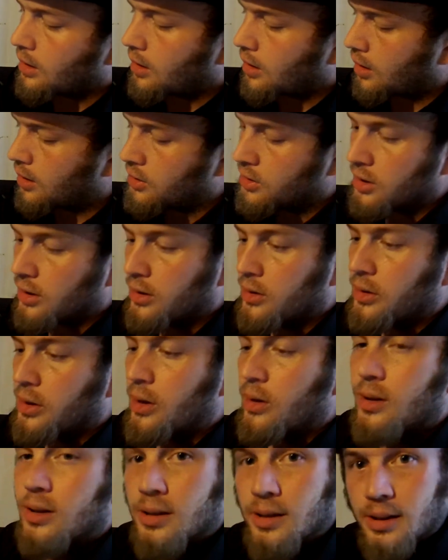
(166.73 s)
Also, you'll
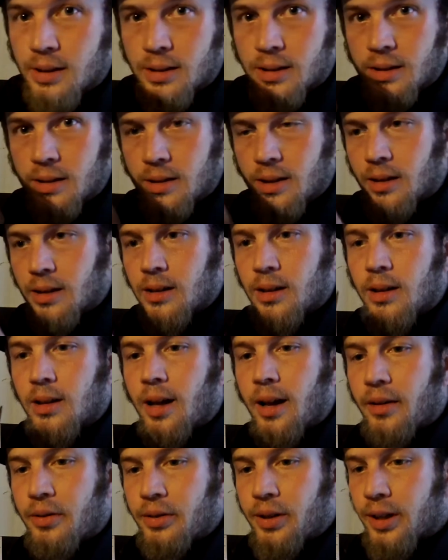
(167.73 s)
notice this is a
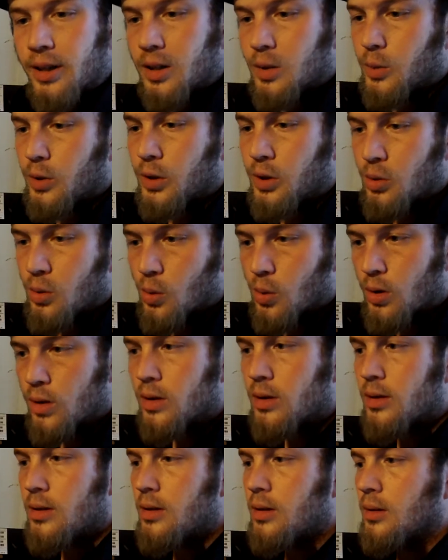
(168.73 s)
lot thicker. When you
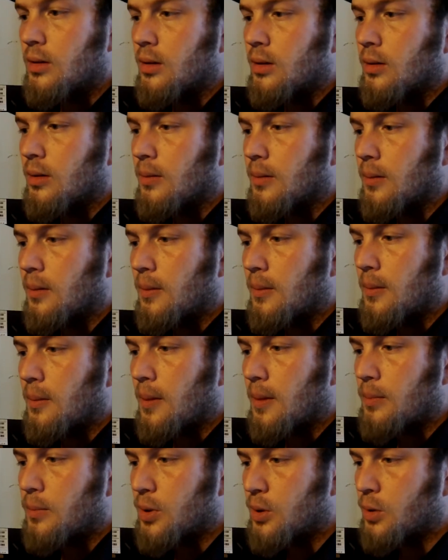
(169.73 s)
order the
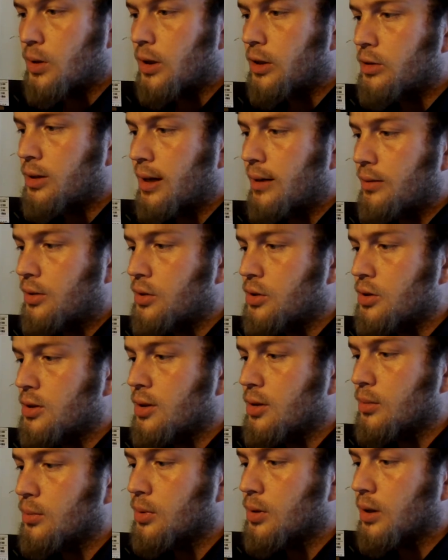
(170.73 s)
Midori Traveler's
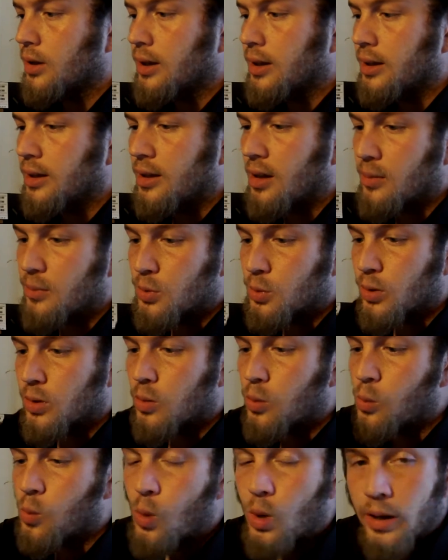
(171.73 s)
Notebook, it comes with
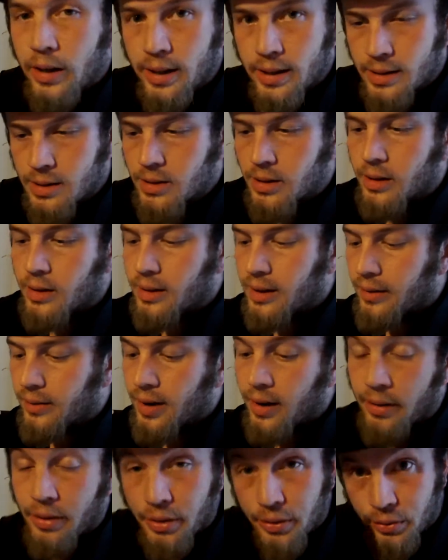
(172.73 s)
one insert. I've
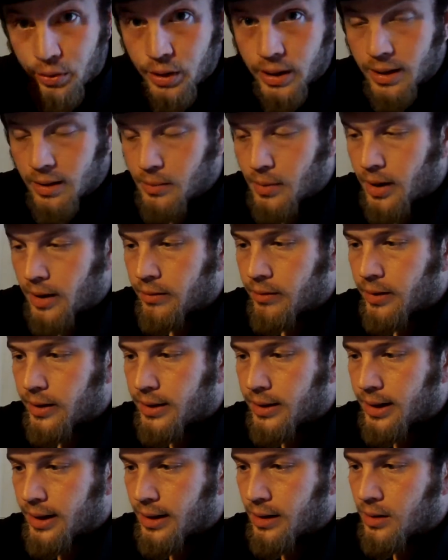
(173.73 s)
got 3 in mine
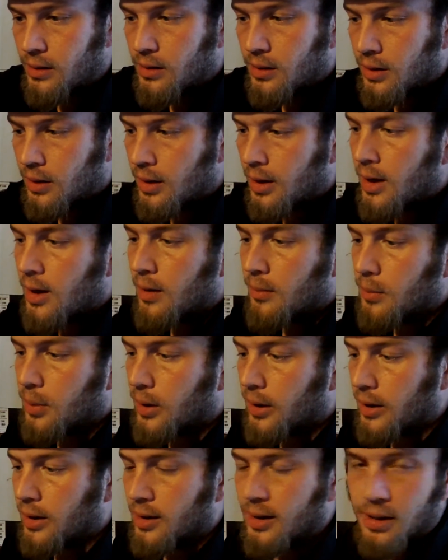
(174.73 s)
right now,
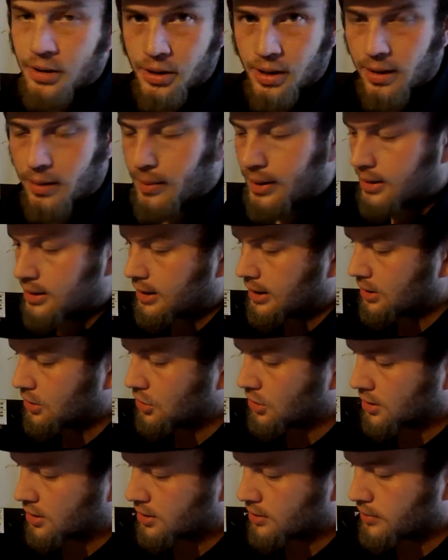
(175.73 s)
but I'll talk about that in
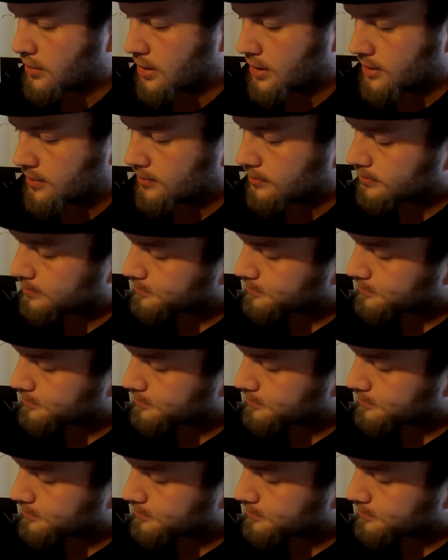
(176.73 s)
just a minute.